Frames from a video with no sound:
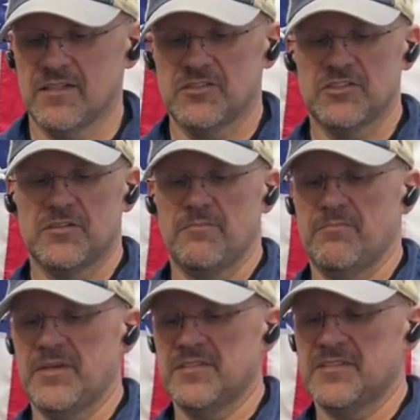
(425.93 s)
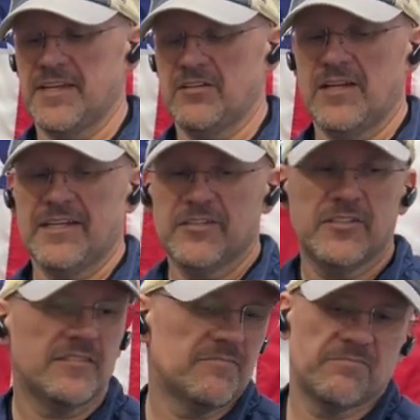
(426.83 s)
uh, just to be scale
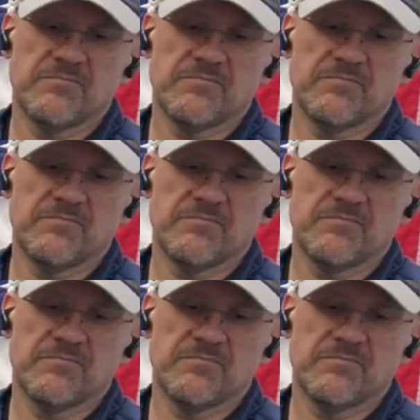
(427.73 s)
accurate.